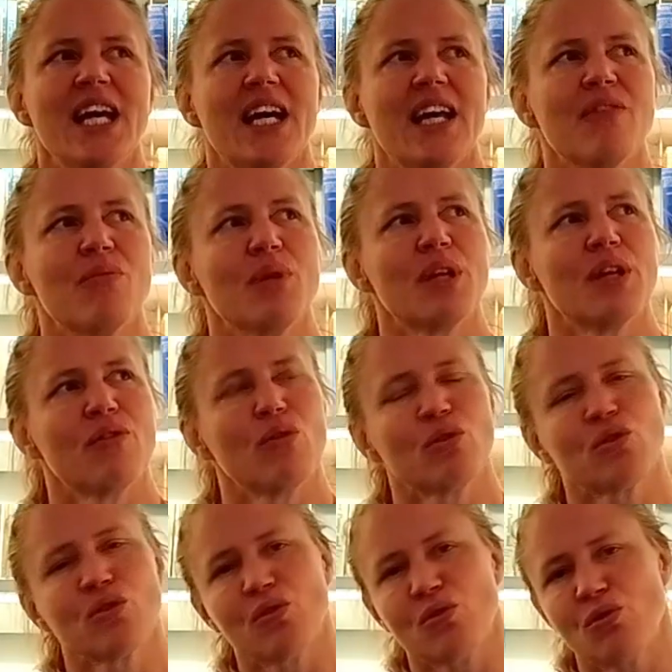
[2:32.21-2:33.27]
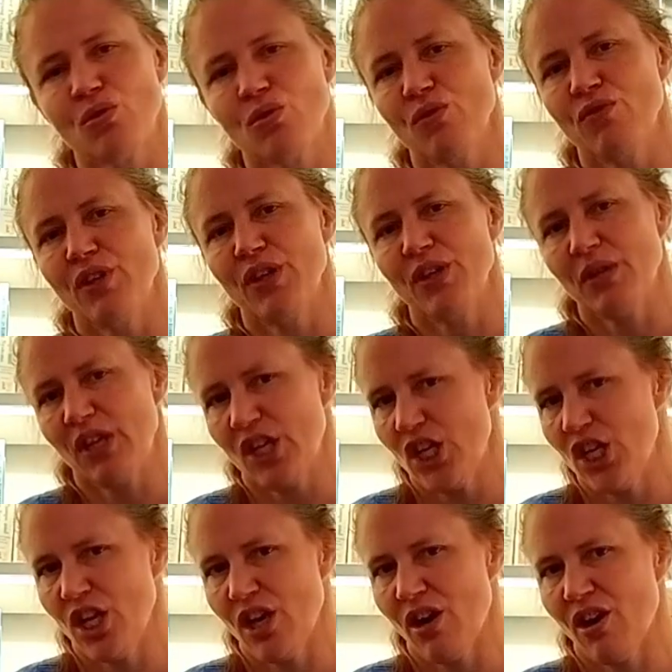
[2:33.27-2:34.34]
And we have also two very
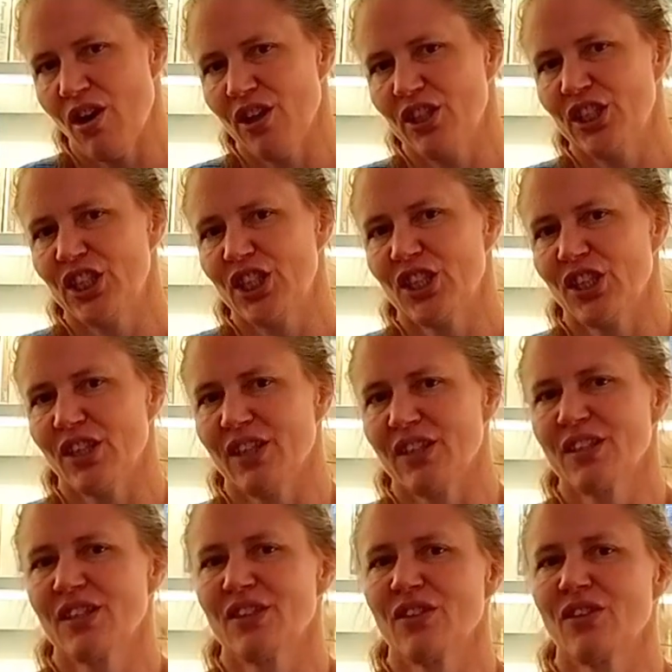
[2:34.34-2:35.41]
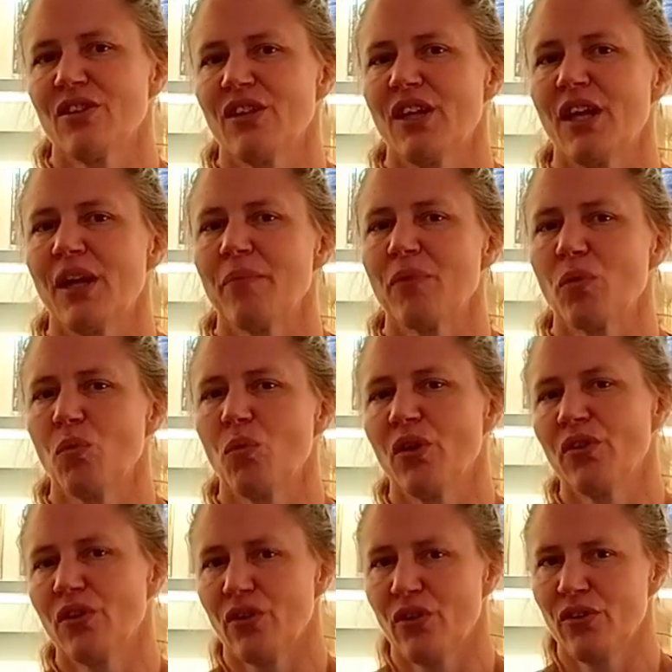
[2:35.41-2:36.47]
large tasks on
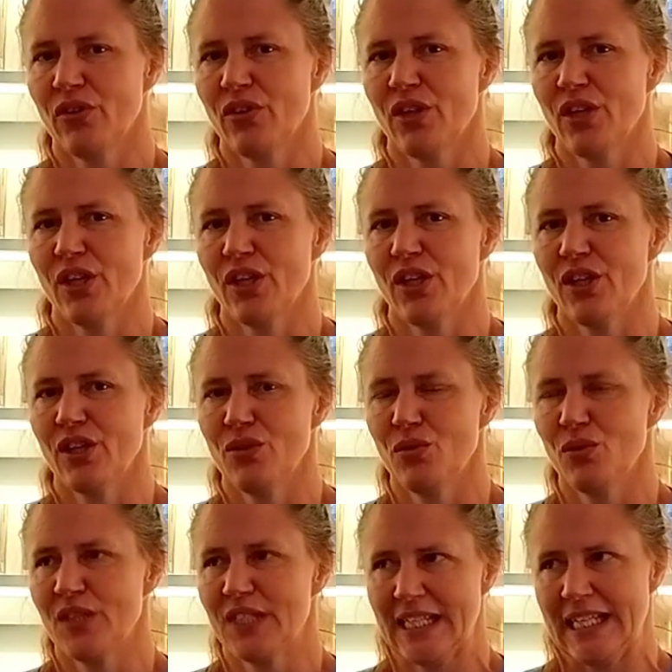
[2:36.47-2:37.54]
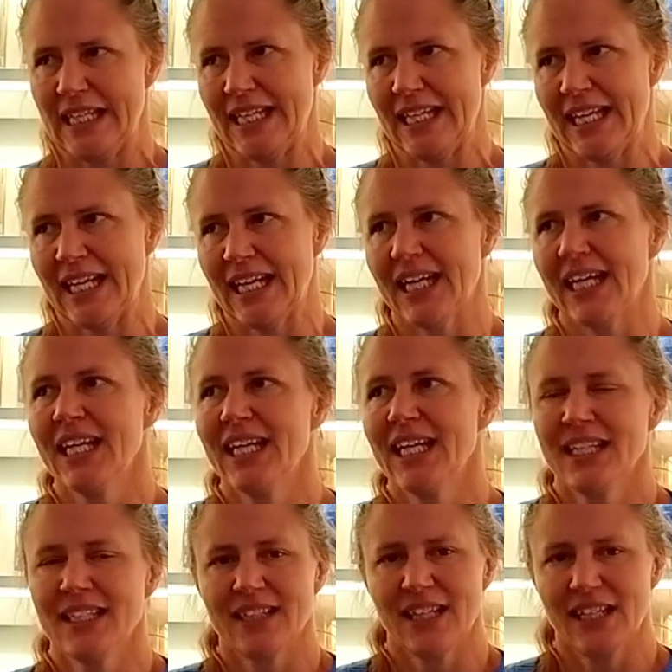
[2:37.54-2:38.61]
one on using
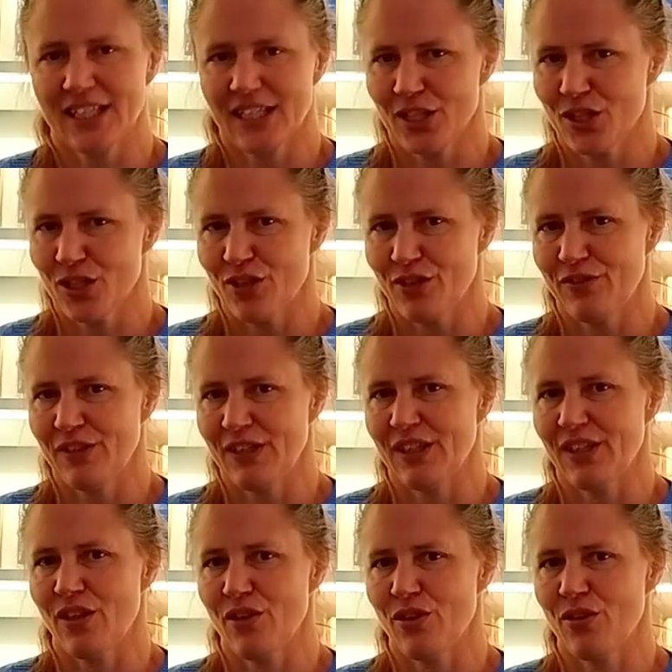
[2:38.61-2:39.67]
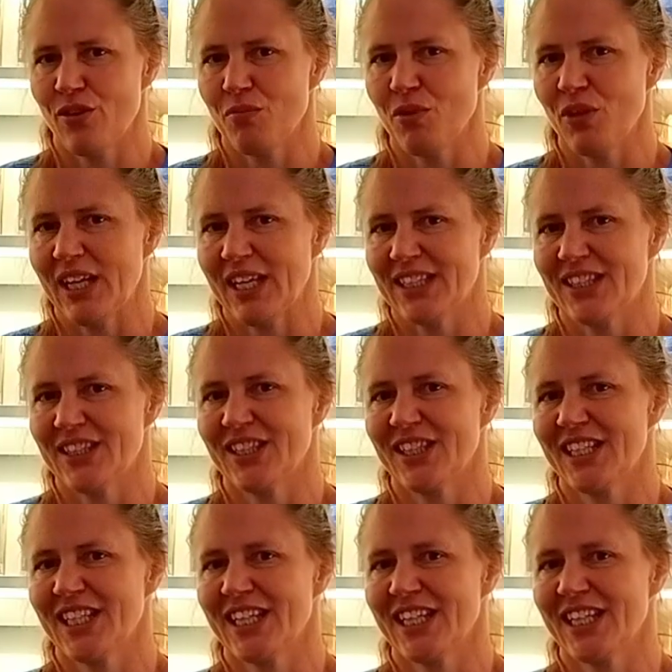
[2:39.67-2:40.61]
silicon kerf in thermoelectric